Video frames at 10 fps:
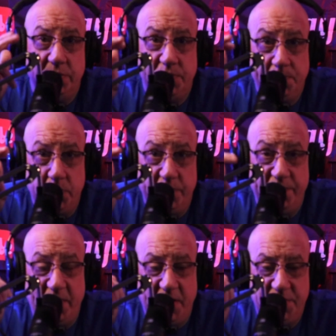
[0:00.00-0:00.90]

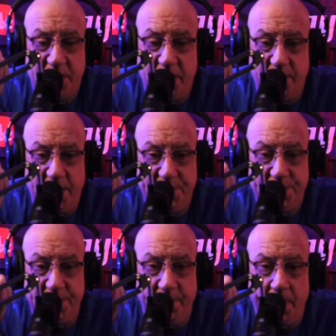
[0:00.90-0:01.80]
spoon-fed
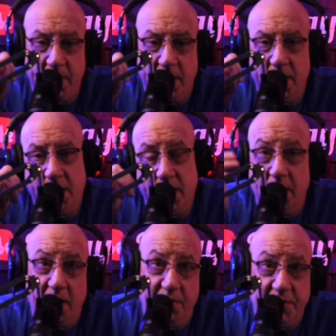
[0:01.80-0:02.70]
generation,
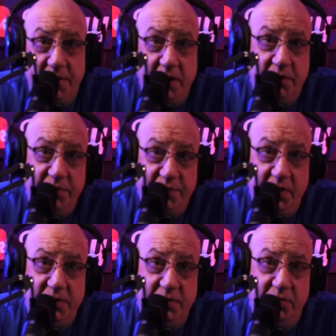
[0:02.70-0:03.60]
everything is
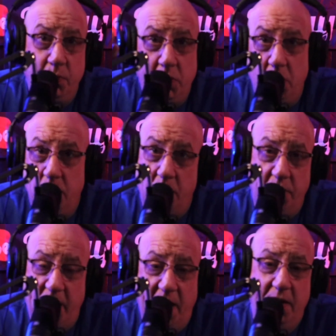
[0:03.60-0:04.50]
offensive. We all know
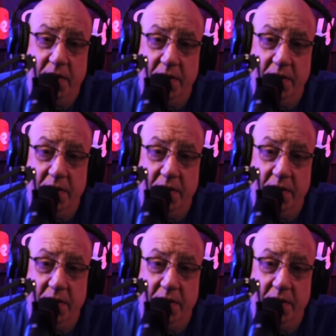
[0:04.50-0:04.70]
that.